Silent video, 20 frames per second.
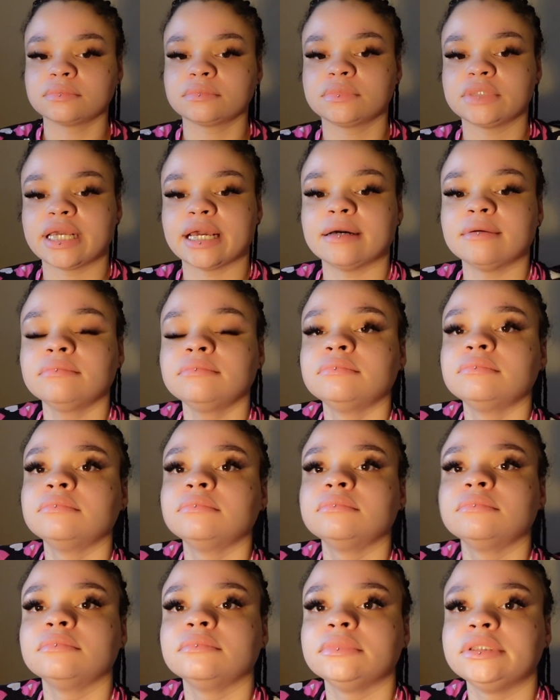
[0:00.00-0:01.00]
Yeah.
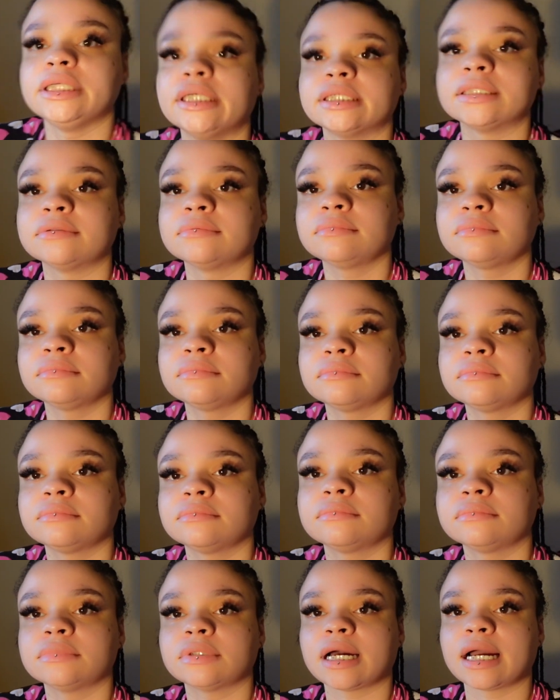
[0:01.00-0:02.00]

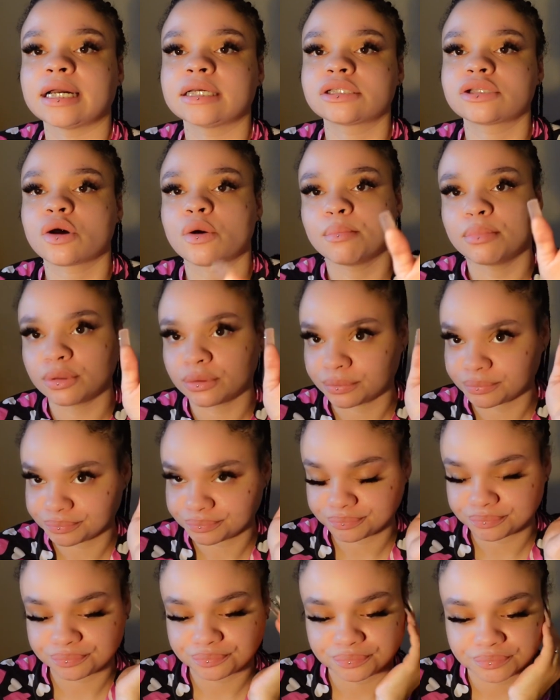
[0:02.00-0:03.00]
Alright, so boom.
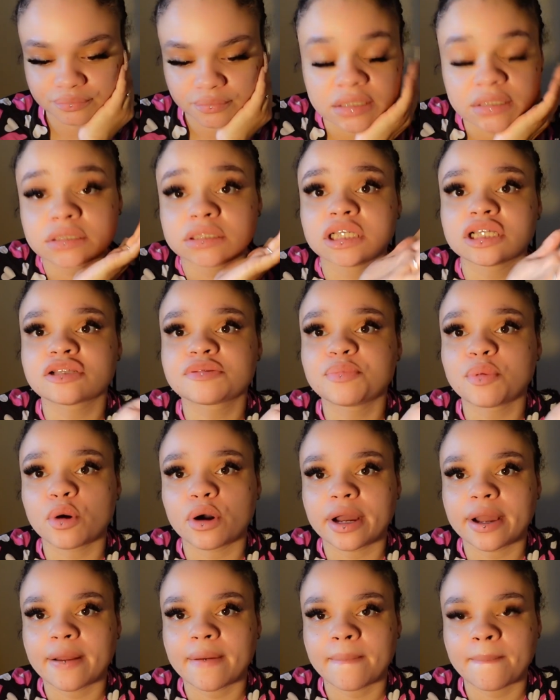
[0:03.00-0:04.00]
This
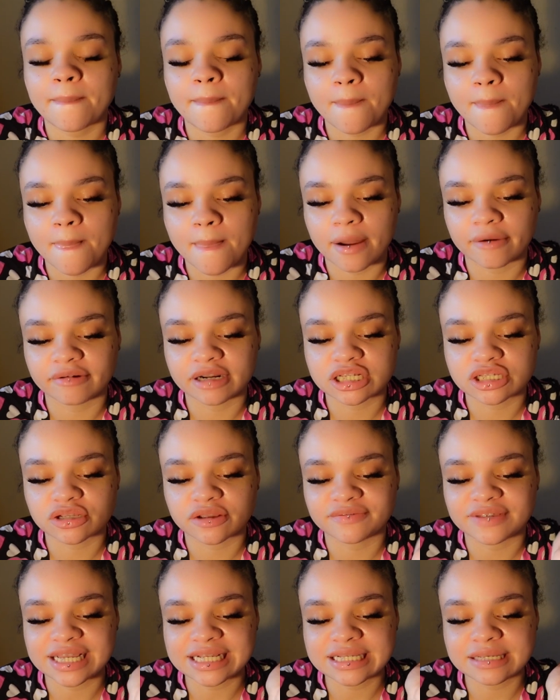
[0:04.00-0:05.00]
boy. Alright, so
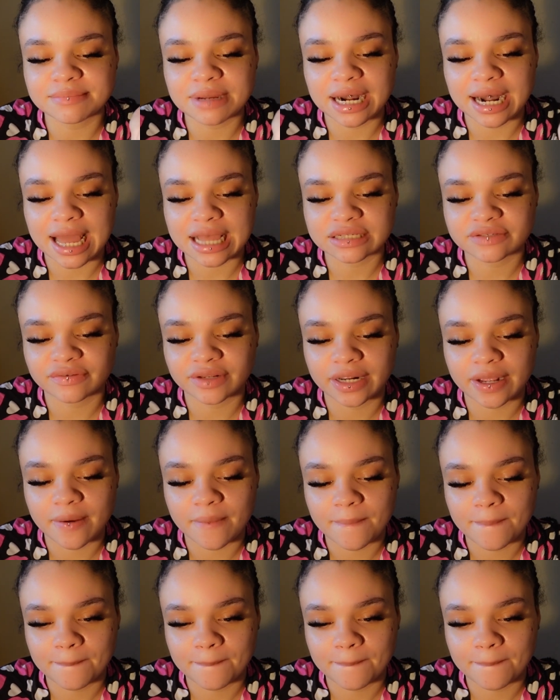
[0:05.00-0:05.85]
if y'all see my last video,